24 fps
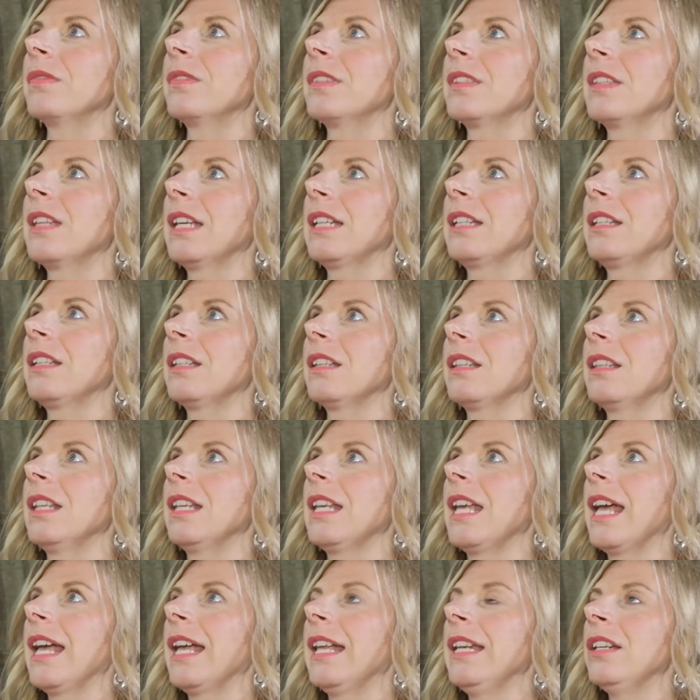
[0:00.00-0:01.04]
that
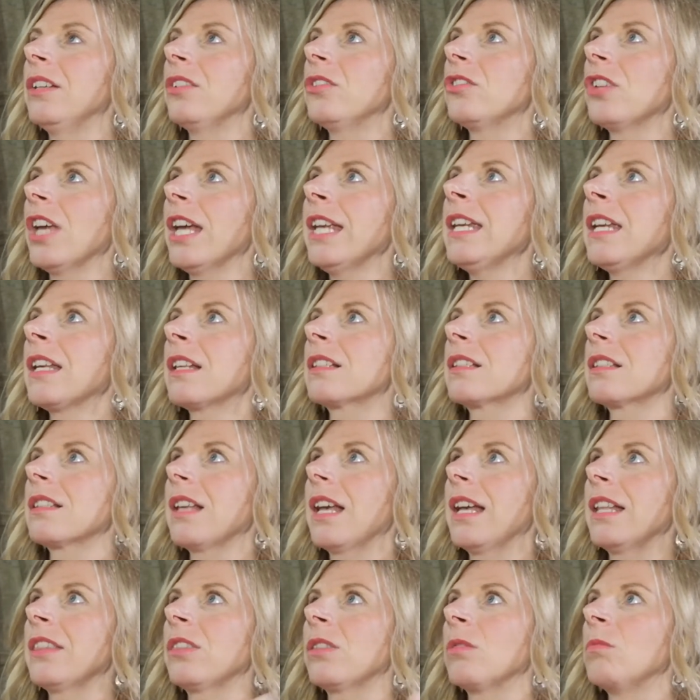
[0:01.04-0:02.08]
the energetics
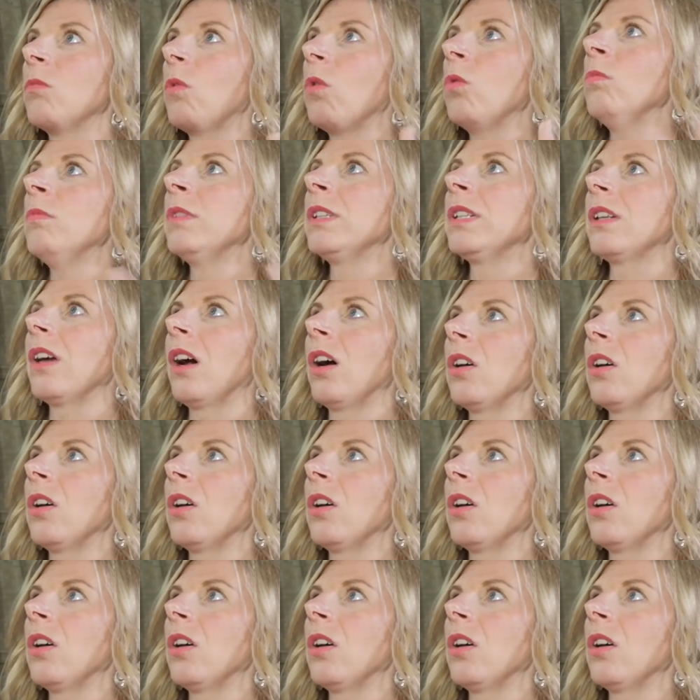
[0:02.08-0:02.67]
at the moment